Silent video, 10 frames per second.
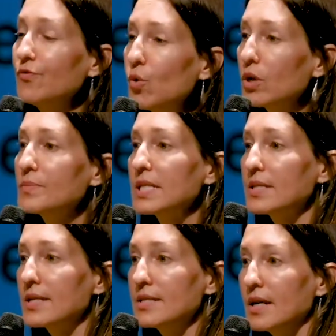informs,
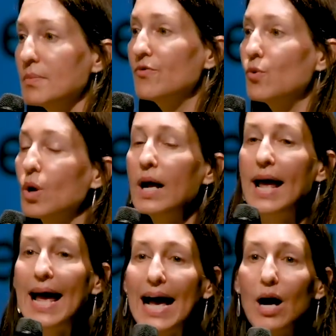as I said before,
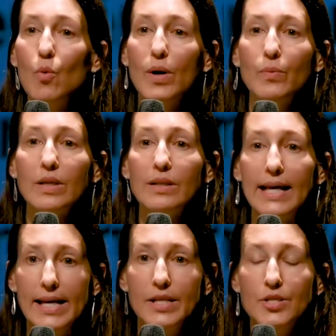how we
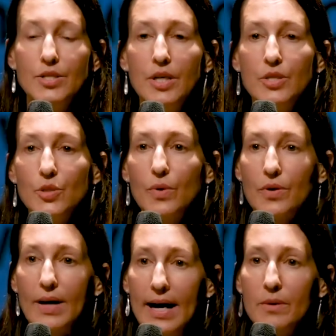relate to
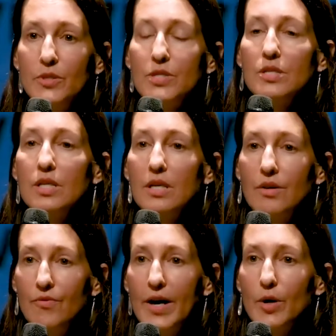other animals and to the
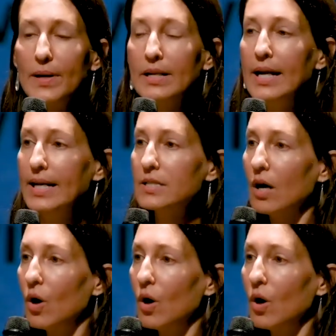environment. It's a